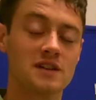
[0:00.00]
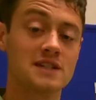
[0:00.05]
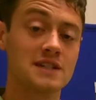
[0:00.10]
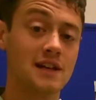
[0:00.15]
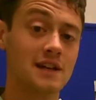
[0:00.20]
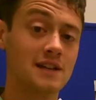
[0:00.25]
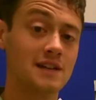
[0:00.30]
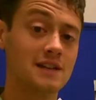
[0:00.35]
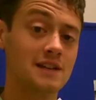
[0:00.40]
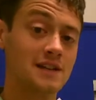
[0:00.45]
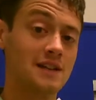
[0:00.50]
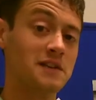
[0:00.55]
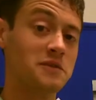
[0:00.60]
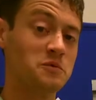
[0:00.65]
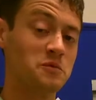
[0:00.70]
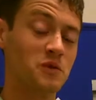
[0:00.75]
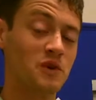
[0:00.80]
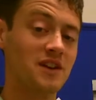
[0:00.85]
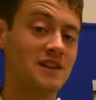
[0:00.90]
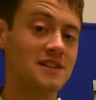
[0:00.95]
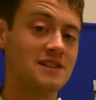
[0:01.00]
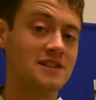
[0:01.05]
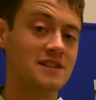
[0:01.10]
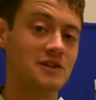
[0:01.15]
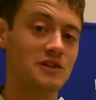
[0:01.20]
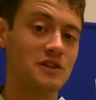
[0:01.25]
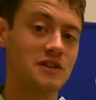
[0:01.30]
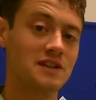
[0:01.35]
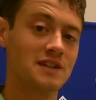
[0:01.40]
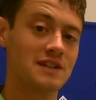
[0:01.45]
excited and ready
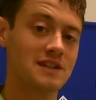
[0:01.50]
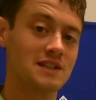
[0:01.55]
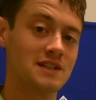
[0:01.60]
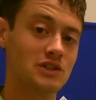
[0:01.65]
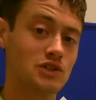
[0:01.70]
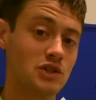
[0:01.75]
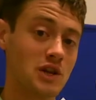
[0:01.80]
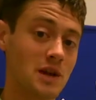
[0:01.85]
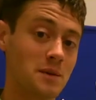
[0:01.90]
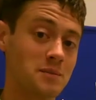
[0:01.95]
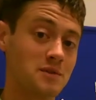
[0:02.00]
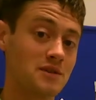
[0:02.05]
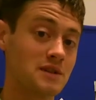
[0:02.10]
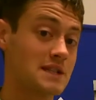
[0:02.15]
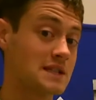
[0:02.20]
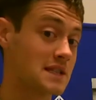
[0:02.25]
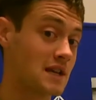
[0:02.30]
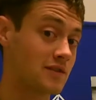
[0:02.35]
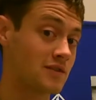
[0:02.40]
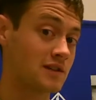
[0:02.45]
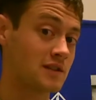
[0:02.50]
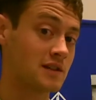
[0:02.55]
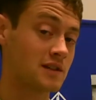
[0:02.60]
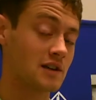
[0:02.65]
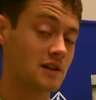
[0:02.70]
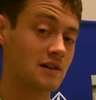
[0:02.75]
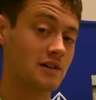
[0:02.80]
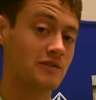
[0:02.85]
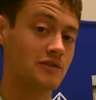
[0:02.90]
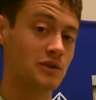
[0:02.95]
to look into Chapter 7
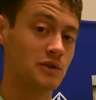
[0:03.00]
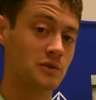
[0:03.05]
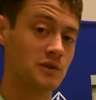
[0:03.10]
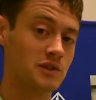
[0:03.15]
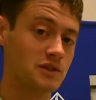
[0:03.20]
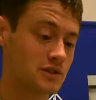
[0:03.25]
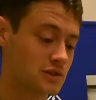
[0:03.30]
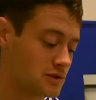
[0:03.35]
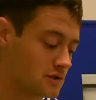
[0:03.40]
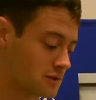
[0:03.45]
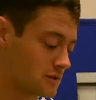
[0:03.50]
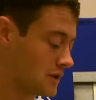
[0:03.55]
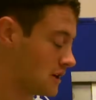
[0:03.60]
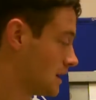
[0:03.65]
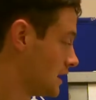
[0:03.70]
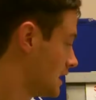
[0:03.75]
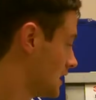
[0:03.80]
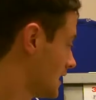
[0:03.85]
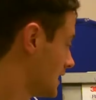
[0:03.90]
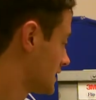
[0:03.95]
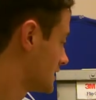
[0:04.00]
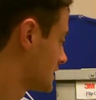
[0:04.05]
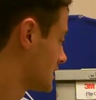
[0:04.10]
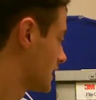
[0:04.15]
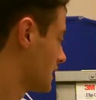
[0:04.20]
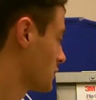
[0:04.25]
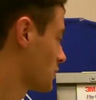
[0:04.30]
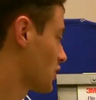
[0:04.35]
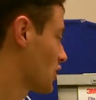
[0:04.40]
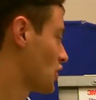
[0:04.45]
of Unit 2.
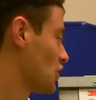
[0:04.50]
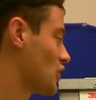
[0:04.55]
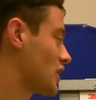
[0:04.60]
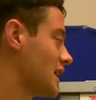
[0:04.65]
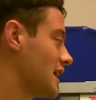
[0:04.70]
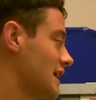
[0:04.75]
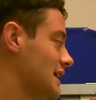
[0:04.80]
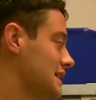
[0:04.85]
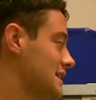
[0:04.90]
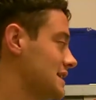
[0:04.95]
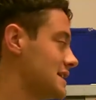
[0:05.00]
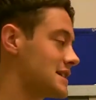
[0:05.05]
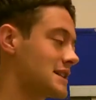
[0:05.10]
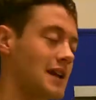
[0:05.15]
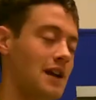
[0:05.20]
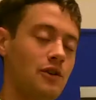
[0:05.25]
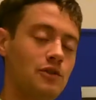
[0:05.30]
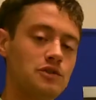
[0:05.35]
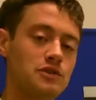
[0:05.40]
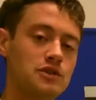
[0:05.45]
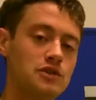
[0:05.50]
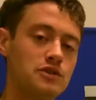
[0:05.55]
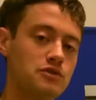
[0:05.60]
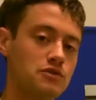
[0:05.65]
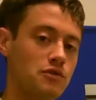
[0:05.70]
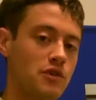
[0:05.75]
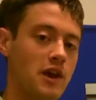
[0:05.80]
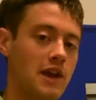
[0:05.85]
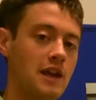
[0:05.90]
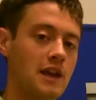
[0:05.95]
Today we're going to look at discounts,
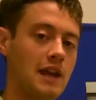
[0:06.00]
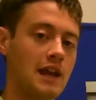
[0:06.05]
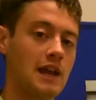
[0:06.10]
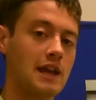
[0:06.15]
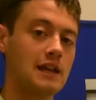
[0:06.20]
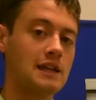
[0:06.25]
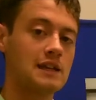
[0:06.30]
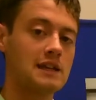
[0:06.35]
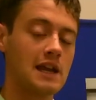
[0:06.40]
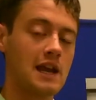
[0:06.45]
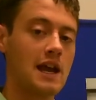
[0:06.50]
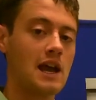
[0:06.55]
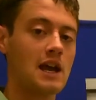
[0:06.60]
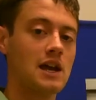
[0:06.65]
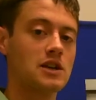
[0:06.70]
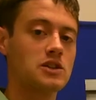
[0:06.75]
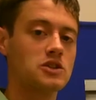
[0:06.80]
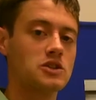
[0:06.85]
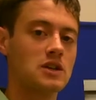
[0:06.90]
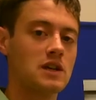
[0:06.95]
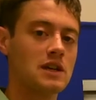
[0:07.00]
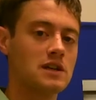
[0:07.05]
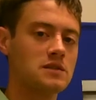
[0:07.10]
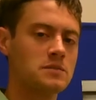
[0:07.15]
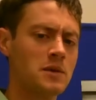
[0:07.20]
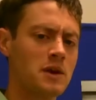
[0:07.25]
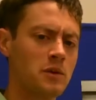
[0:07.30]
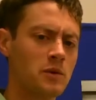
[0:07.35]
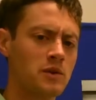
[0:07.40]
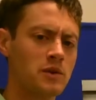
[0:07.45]
trade, and cash, and
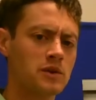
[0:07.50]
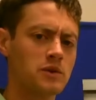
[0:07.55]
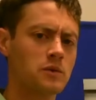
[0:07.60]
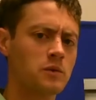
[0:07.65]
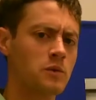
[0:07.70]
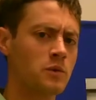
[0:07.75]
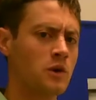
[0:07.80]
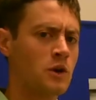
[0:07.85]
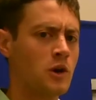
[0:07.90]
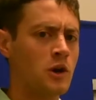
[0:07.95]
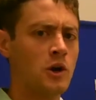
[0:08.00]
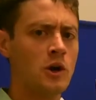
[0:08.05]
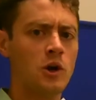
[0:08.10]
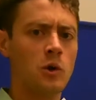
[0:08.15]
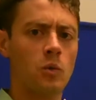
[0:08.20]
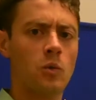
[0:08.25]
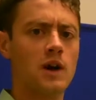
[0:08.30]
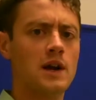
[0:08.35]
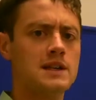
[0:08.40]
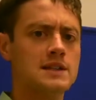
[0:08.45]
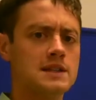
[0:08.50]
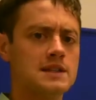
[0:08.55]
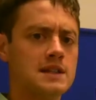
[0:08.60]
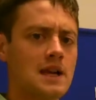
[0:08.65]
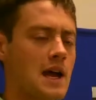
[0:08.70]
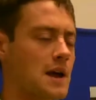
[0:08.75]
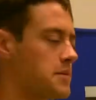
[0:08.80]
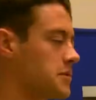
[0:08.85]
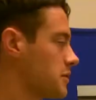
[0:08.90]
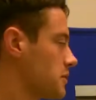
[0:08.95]
you might wonder, why is
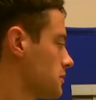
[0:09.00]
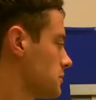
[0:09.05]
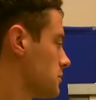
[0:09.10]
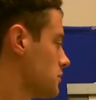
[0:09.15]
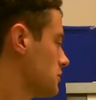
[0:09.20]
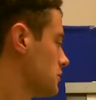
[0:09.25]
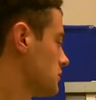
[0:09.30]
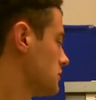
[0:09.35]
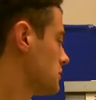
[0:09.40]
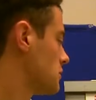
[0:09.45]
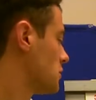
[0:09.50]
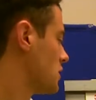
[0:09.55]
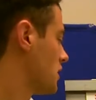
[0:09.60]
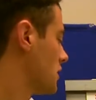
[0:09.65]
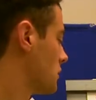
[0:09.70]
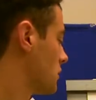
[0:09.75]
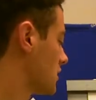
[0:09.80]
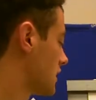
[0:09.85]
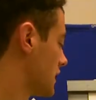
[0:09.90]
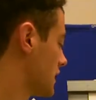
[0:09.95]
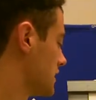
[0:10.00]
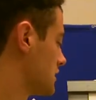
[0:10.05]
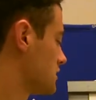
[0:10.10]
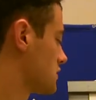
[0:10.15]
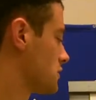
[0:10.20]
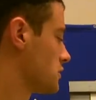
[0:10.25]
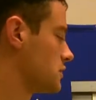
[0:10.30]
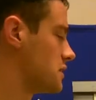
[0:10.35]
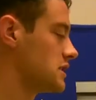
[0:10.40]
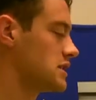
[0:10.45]
this applicable? Well, we'll get
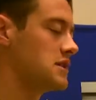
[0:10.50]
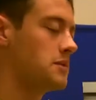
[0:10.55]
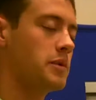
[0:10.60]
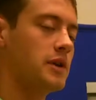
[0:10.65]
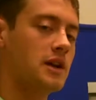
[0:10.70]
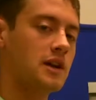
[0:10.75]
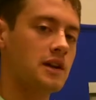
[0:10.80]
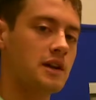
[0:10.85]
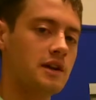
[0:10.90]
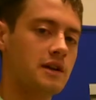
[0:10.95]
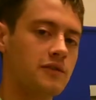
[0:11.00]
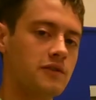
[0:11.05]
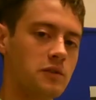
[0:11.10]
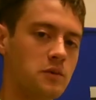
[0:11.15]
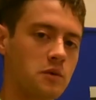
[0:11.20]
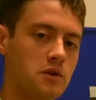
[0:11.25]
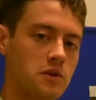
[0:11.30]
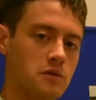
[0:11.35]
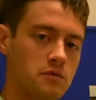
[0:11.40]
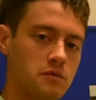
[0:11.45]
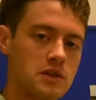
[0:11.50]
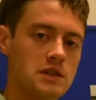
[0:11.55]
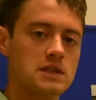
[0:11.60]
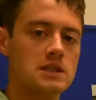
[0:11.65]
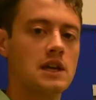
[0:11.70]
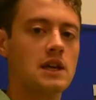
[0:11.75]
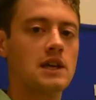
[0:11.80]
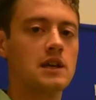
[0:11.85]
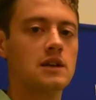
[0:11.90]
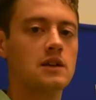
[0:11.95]
into it depending on if you work
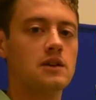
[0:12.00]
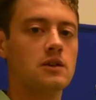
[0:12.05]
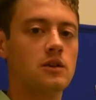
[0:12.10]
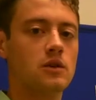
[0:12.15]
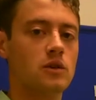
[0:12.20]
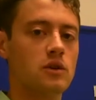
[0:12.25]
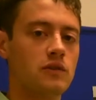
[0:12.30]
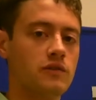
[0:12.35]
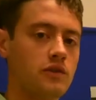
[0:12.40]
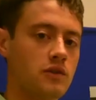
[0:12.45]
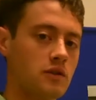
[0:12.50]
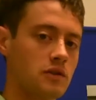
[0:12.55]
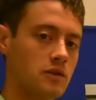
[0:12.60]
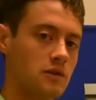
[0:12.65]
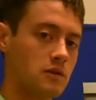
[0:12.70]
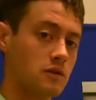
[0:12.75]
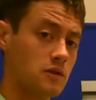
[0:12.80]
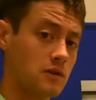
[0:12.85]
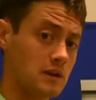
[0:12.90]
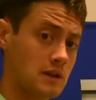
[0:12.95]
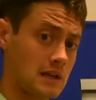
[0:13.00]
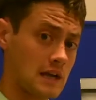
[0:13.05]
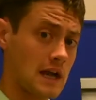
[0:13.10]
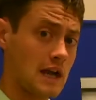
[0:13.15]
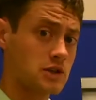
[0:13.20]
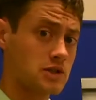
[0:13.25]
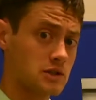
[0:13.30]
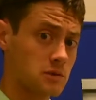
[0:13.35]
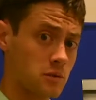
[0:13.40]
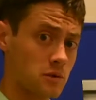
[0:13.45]
retail or if you're
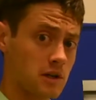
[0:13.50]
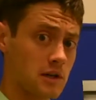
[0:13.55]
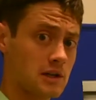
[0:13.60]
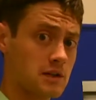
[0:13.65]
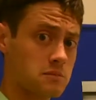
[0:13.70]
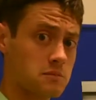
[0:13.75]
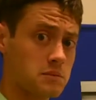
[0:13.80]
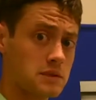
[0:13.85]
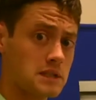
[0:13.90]
actually working in